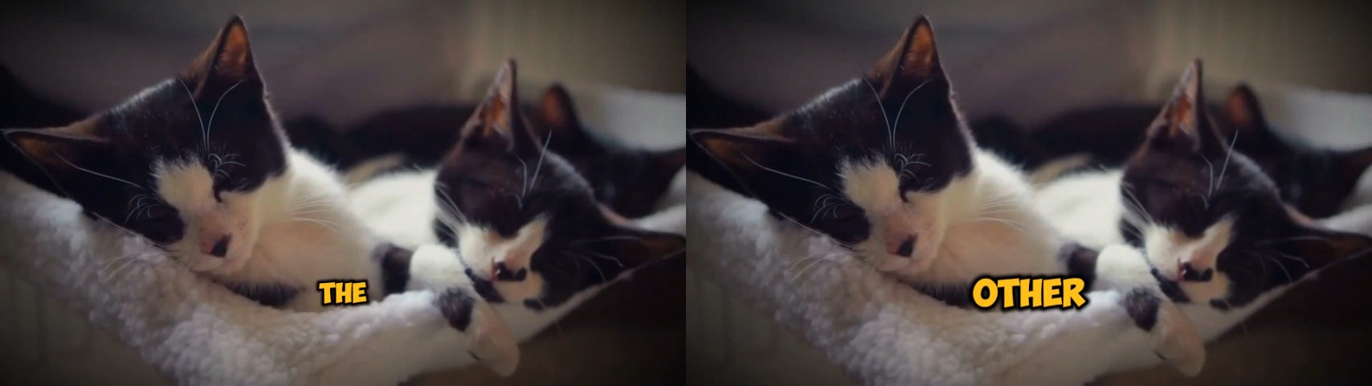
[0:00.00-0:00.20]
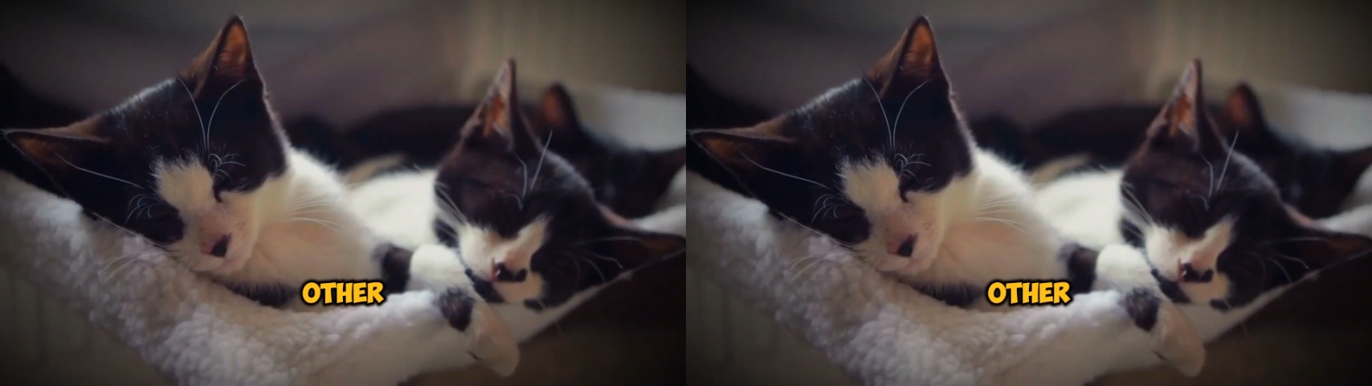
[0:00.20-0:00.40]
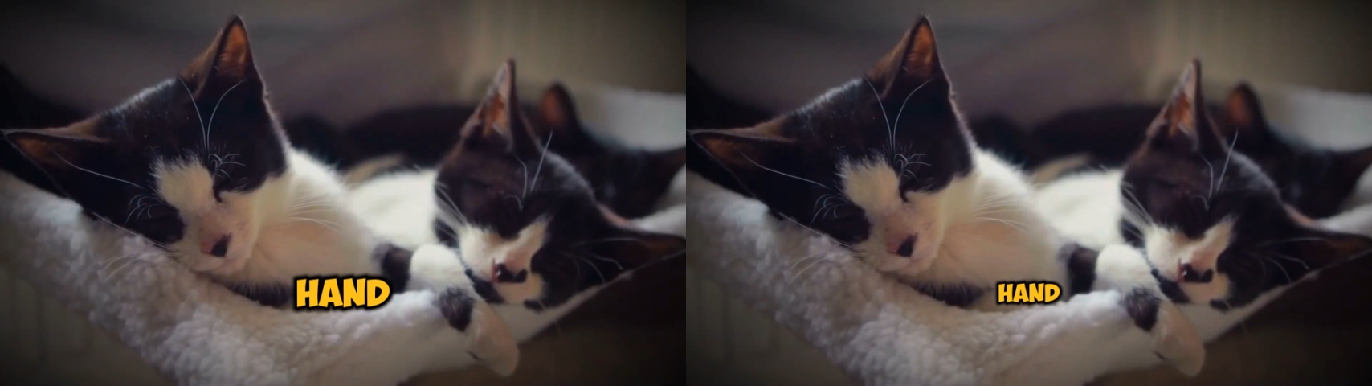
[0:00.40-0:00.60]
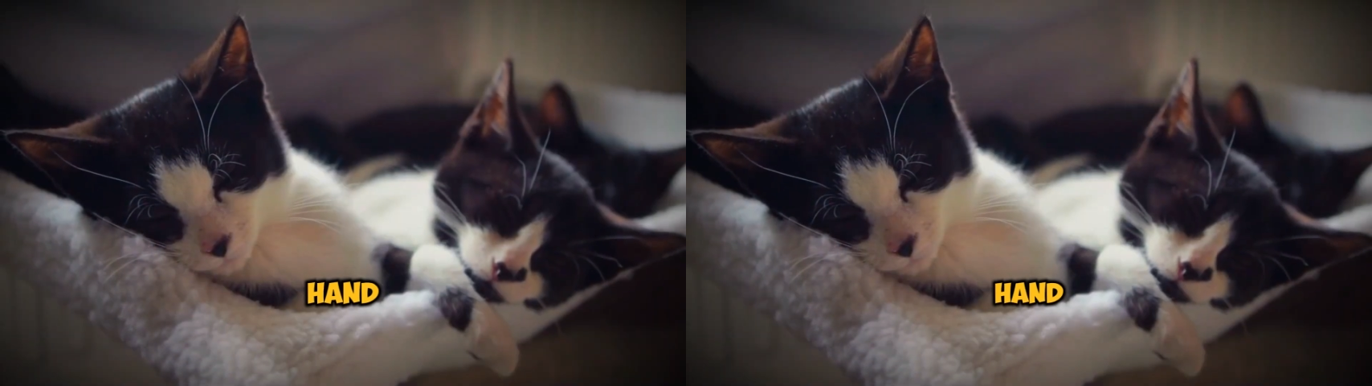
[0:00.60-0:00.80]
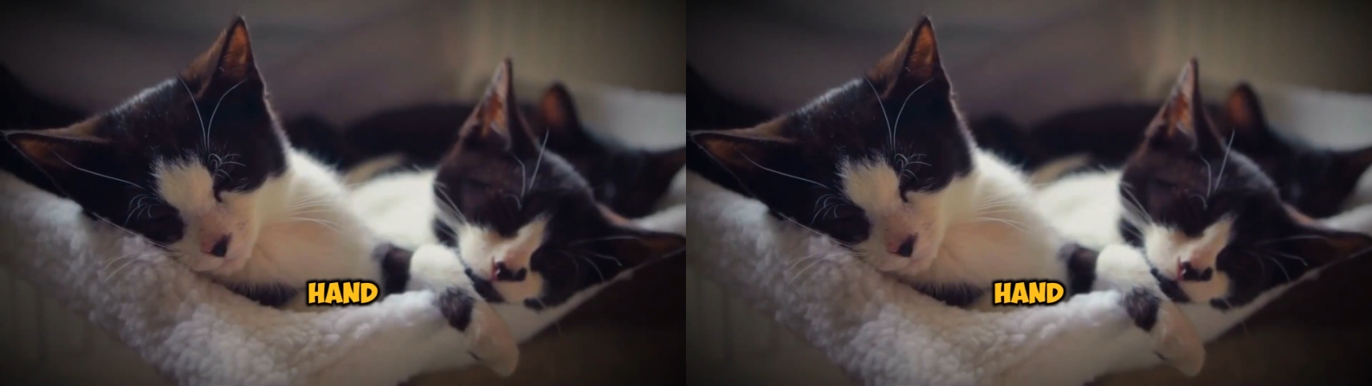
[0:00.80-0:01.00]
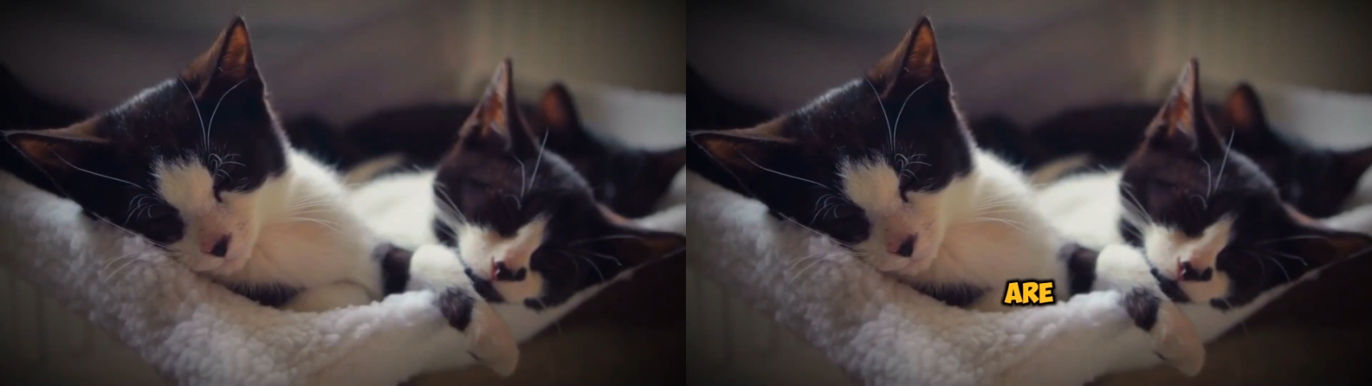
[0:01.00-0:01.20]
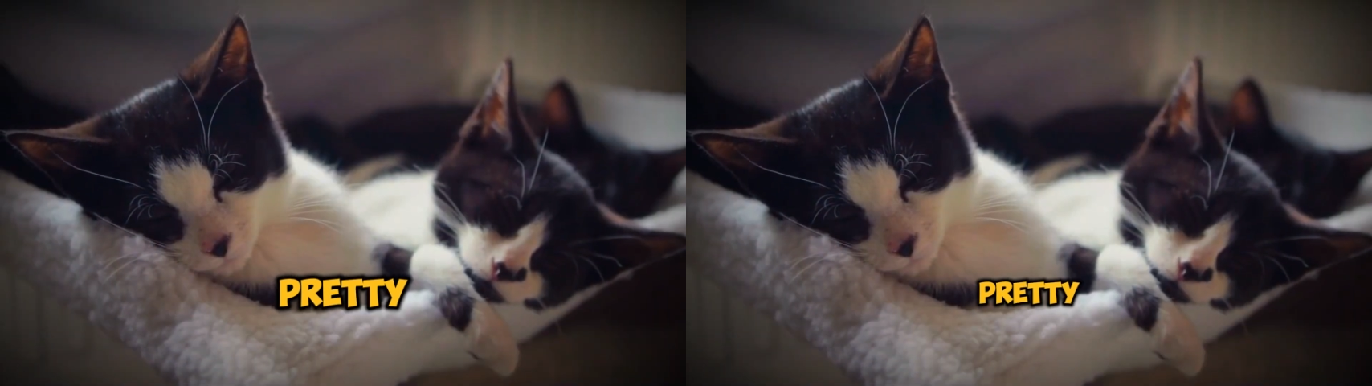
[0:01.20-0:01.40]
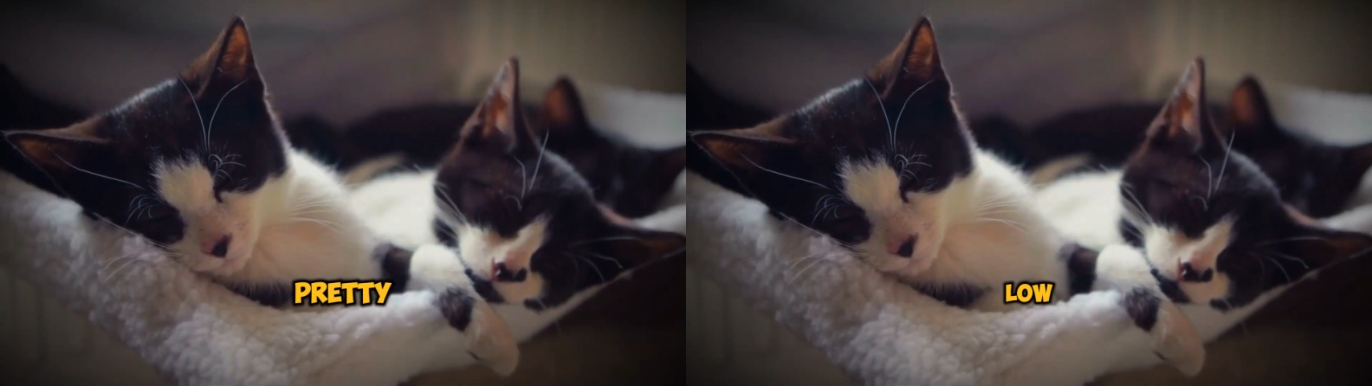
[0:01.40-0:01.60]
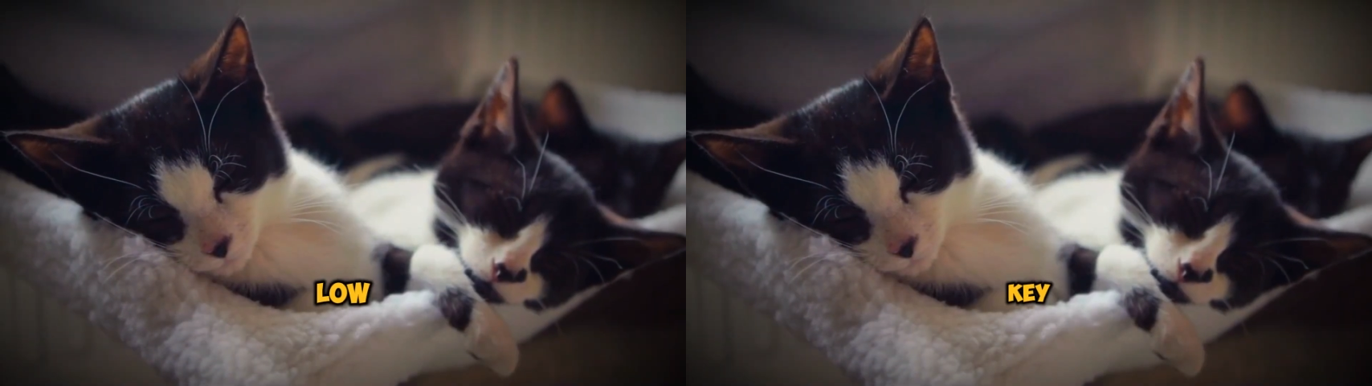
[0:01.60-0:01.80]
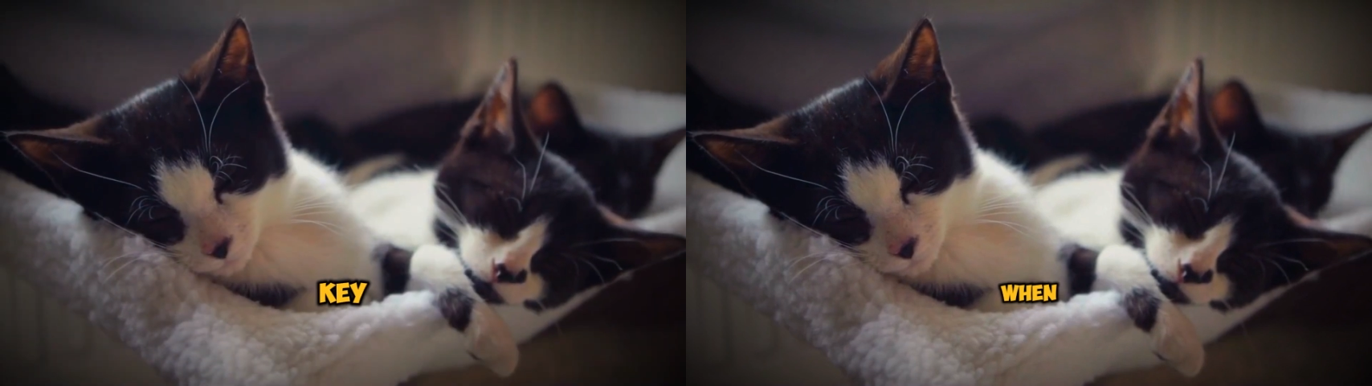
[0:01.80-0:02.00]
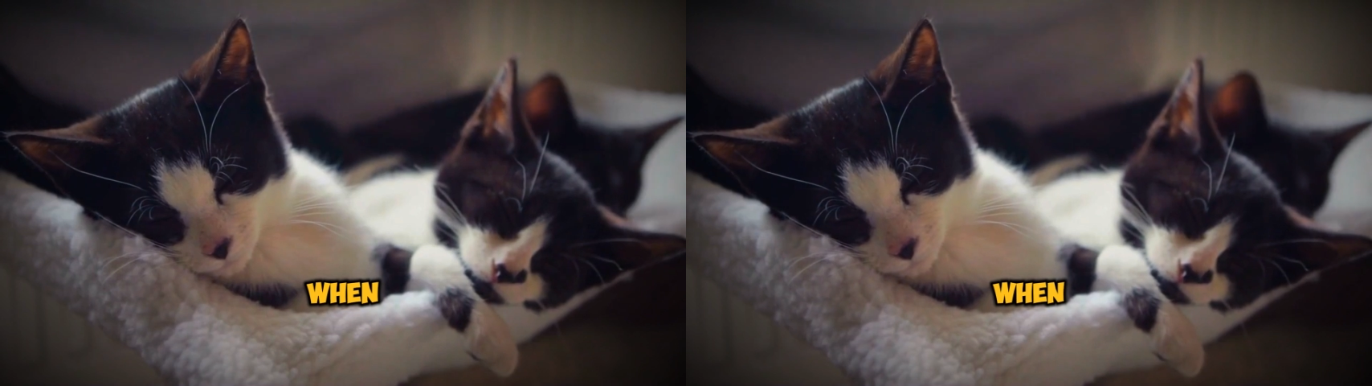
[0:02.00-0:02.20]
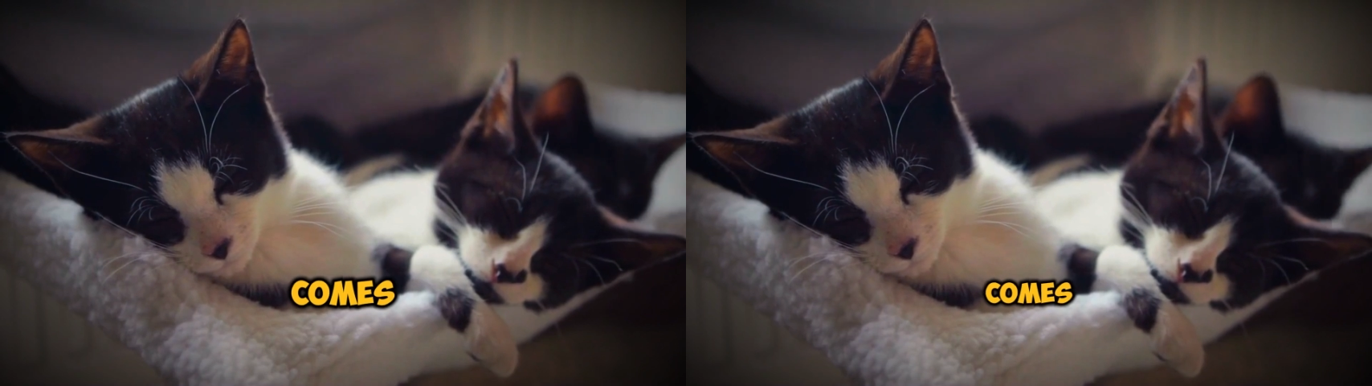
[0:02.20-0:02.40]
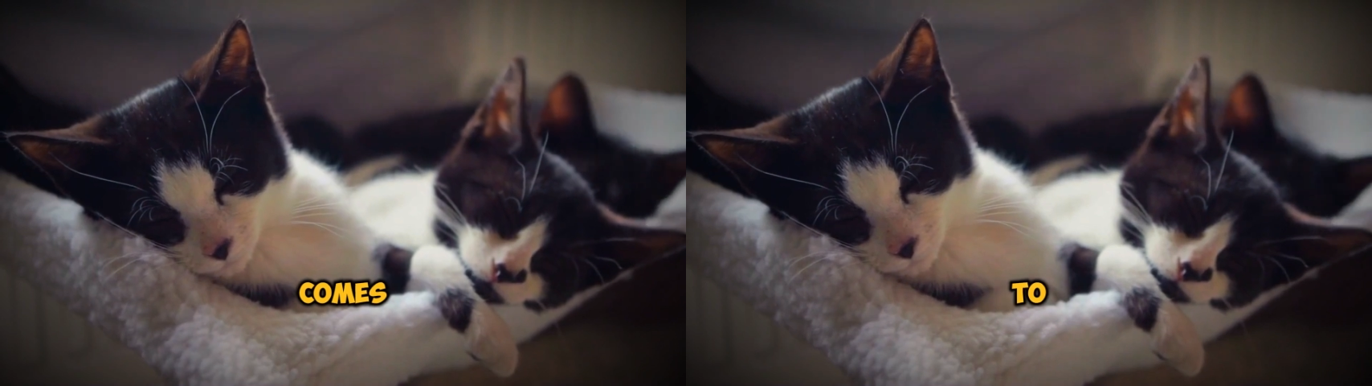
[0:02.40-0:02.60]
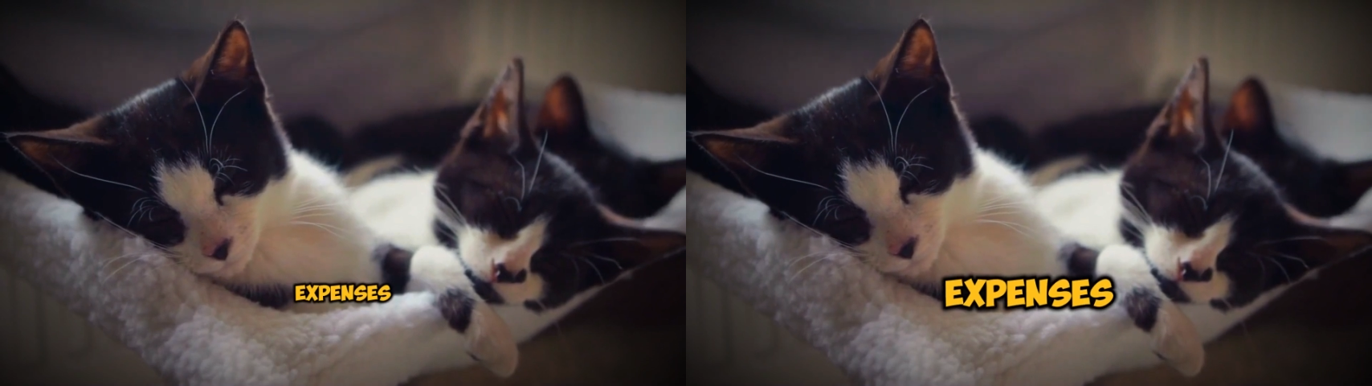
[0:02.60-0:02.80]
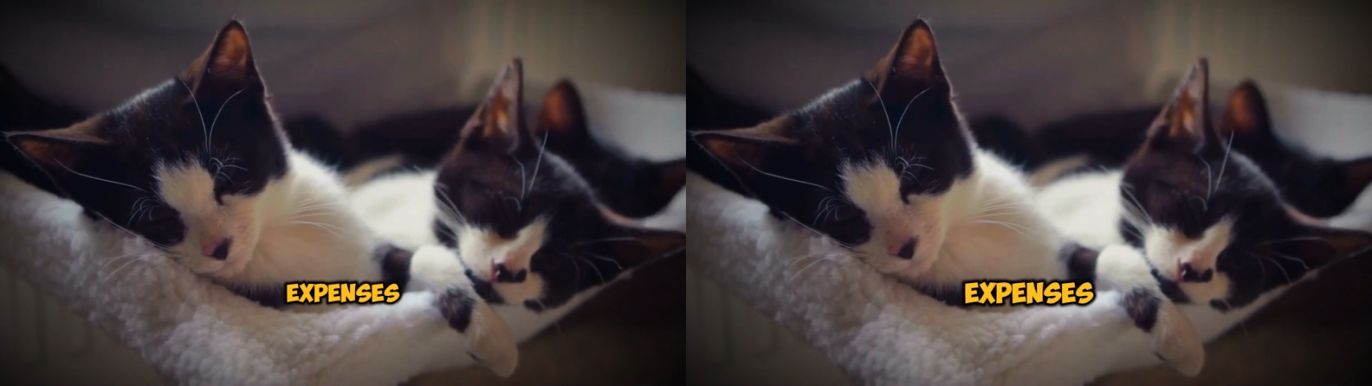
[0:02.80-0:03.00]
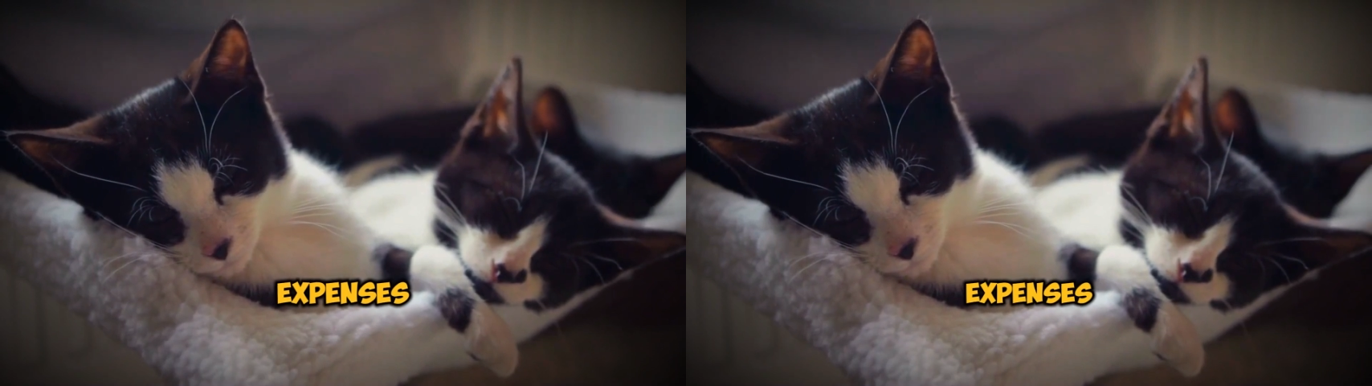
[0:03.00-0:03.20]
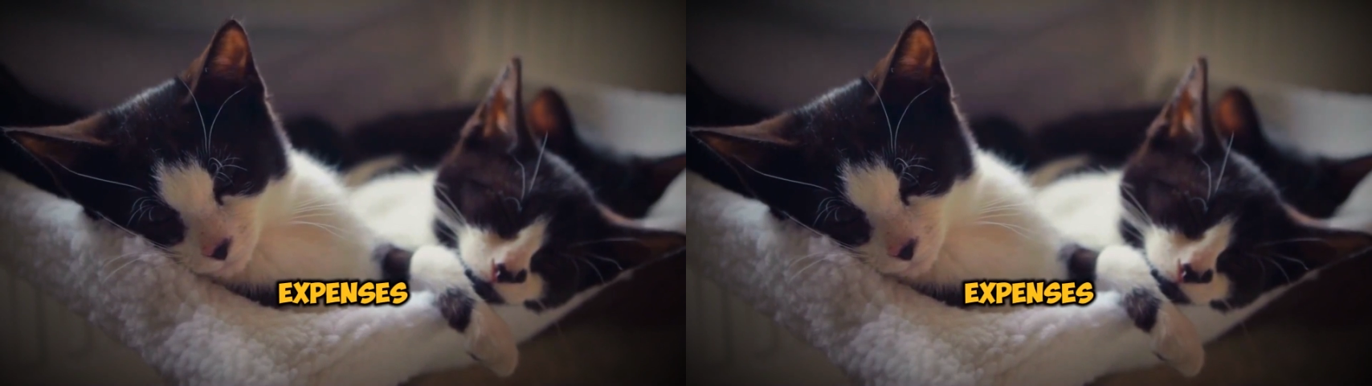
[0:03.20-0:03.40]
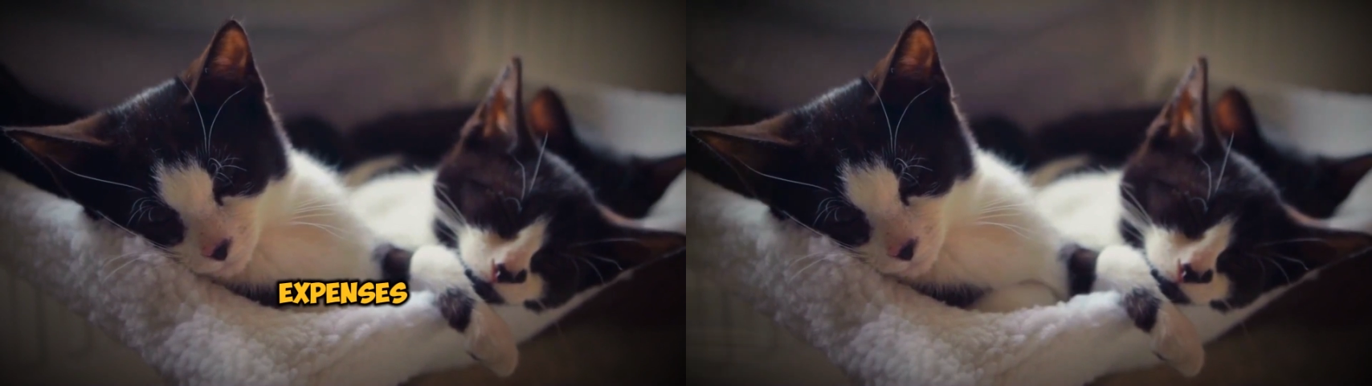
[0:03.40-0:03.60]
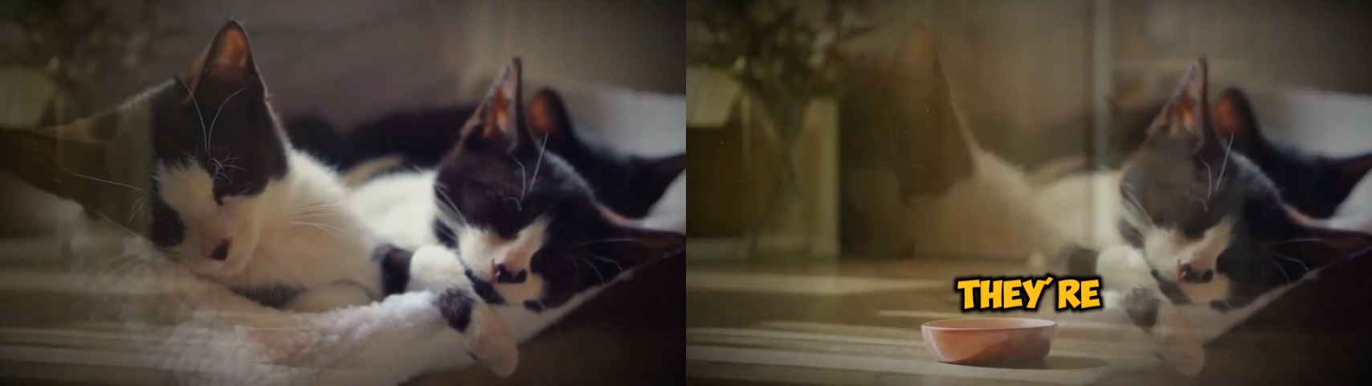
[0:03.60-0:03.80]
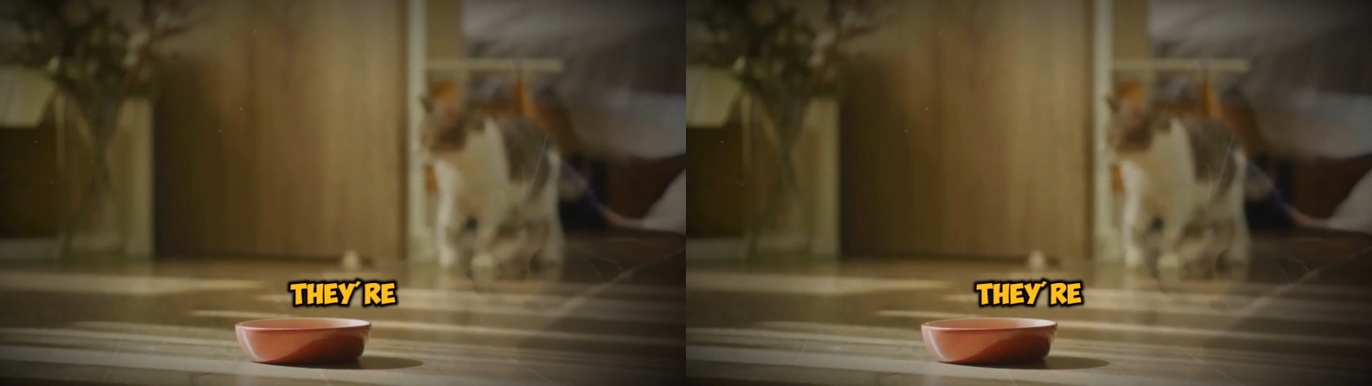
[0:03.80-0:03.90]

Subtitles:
Nobody's mouth can be seen.